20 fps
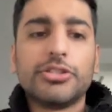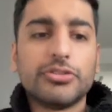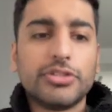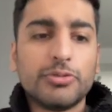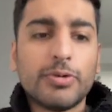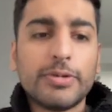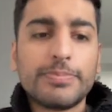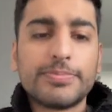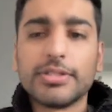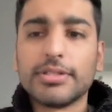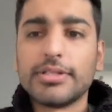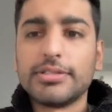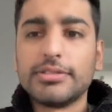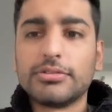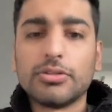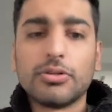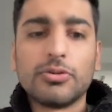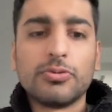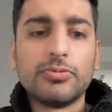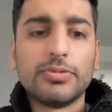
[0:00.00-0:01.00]
on your website.
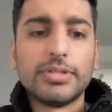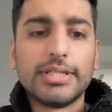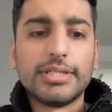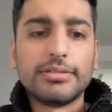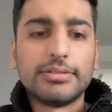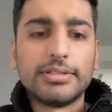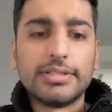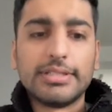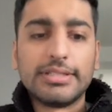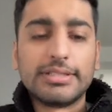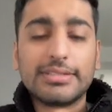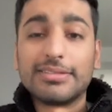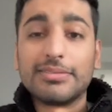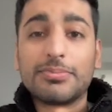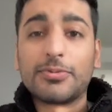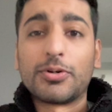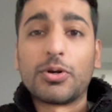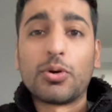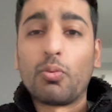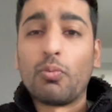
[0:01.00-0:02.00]
So it's a
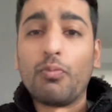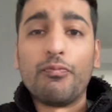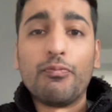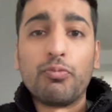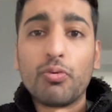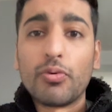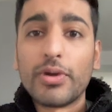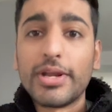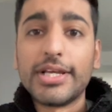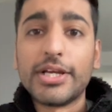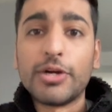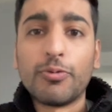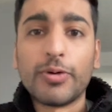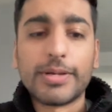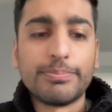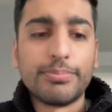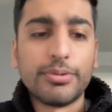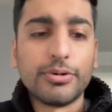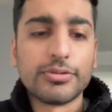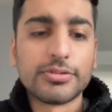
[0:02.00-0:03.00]
really
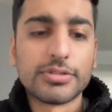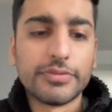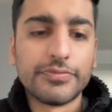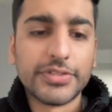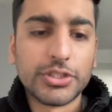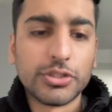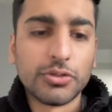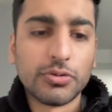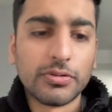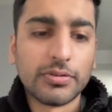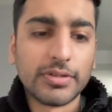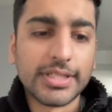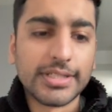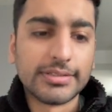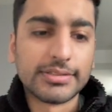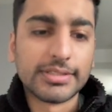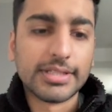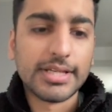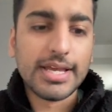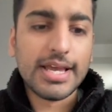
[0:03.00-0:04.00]
quick burst of internal
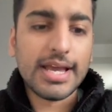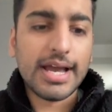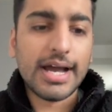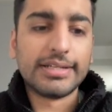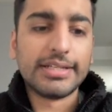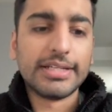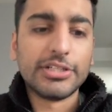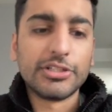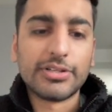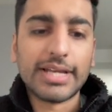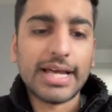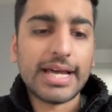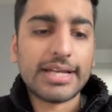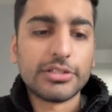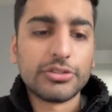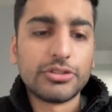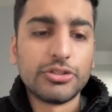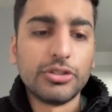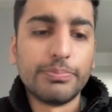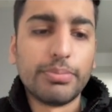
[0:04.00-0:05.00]
links, and then you can add
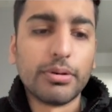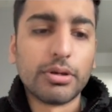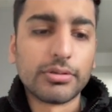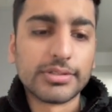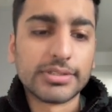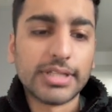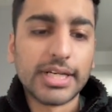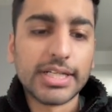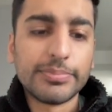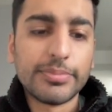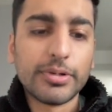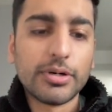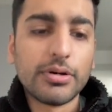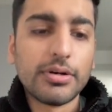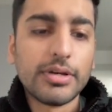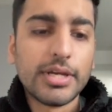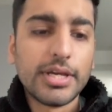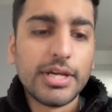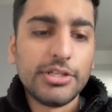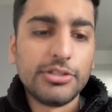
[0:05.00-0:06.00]
it to your blog
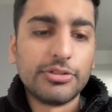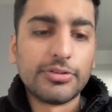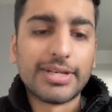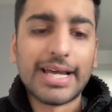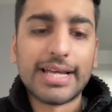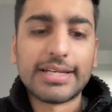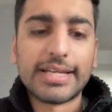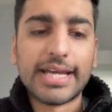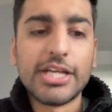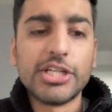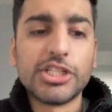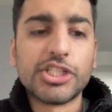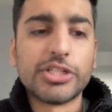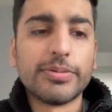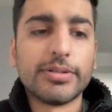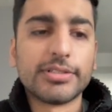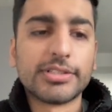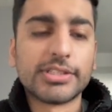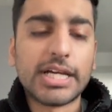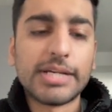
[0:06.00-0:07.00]
sidebar. You can add a
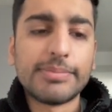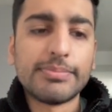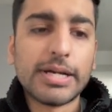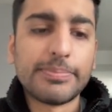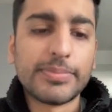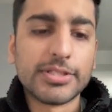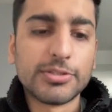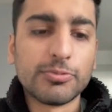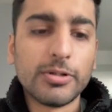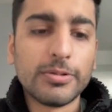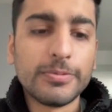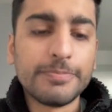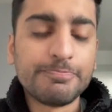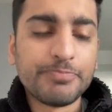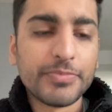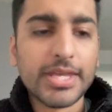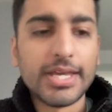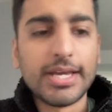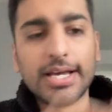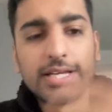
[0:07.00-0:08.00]
HTML sitemap as well,
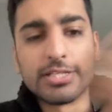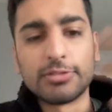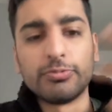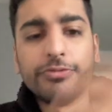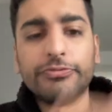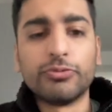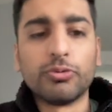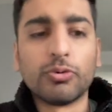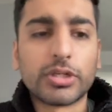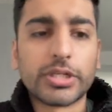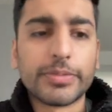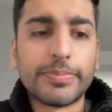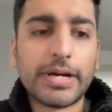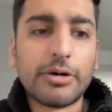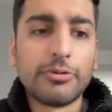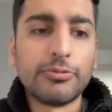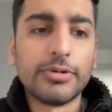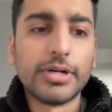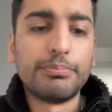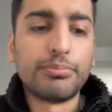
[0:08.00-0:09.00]
as we've talked
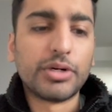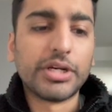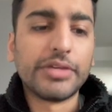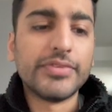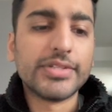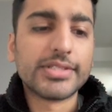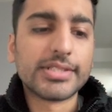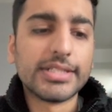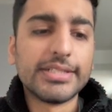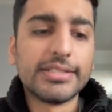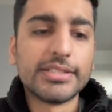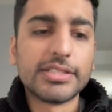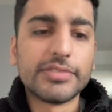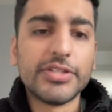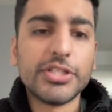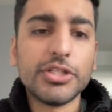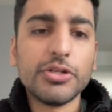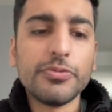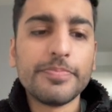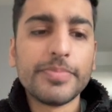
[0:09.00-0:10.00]
about previously in this
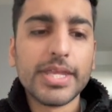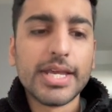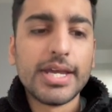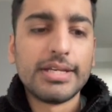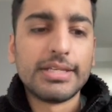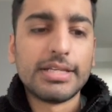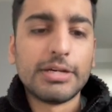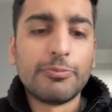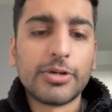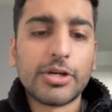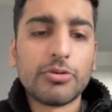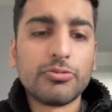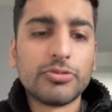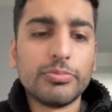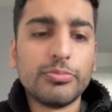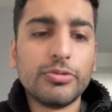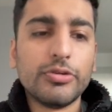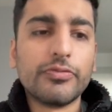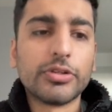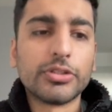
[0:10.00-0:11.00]
video. Then we're going to
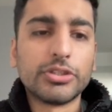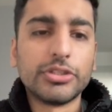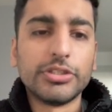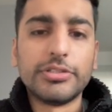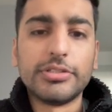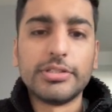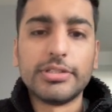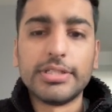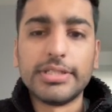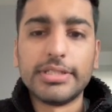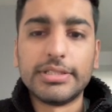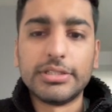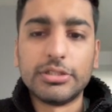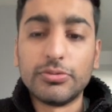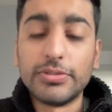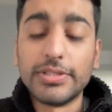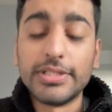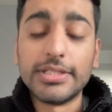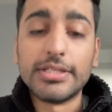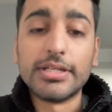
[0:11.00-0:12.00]
move on to
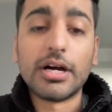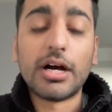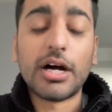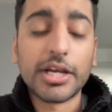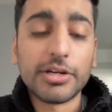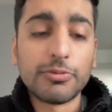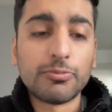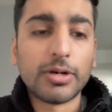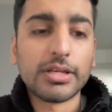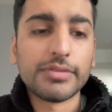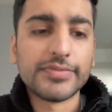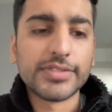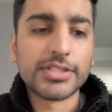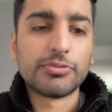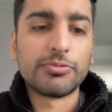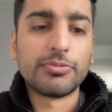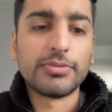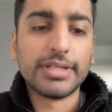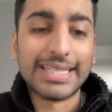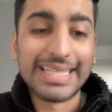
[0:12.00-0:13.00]
the high
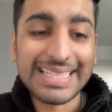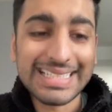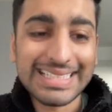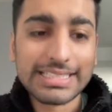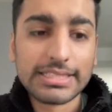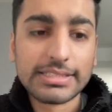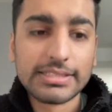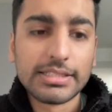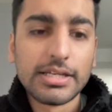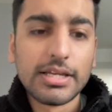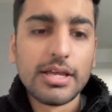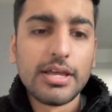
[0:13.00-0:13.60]
relevance links.